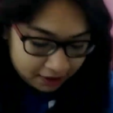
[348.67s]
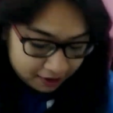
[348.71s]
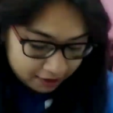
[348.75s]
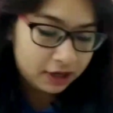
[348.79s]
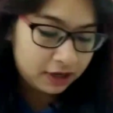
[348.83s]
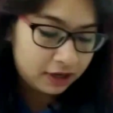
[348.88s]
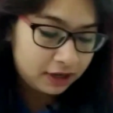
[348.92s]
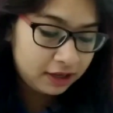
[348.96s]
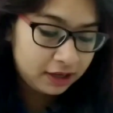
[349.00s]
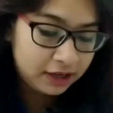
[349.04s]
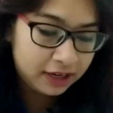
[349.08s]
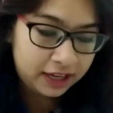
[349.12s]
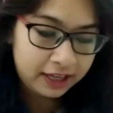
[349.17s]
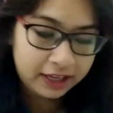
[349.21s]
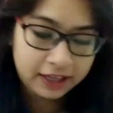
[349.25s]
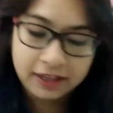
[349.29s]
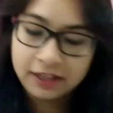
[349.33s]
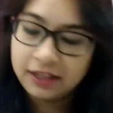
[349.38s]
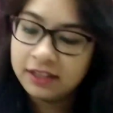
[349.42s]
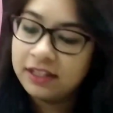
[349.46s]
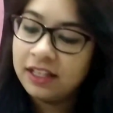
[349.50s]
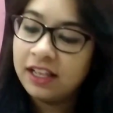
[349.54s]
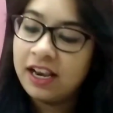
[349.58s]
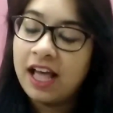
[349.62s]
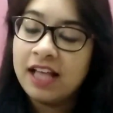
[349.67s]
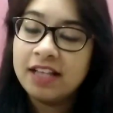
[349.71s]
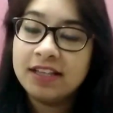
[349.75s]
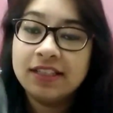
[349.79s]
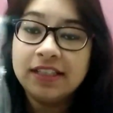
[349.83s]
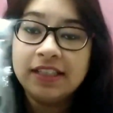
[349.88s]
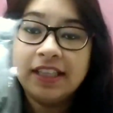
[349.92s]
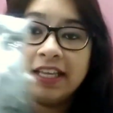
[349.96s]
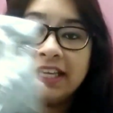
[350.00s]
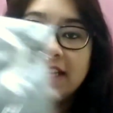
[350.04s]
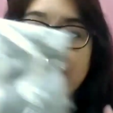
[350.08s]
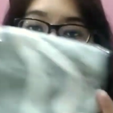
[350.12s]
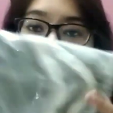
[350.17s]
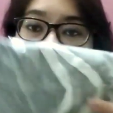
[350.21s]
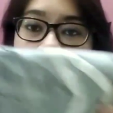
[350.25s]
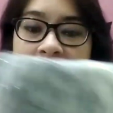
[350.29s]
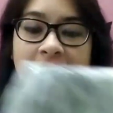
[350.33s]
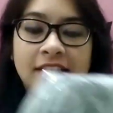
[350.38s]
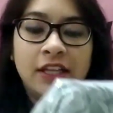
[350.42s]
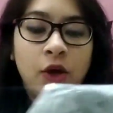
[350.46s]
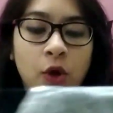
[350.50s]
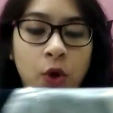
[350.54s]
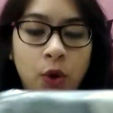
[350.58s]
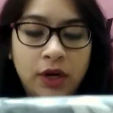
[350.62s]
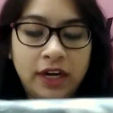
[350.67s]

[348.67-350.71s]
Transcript: Like the last thing is the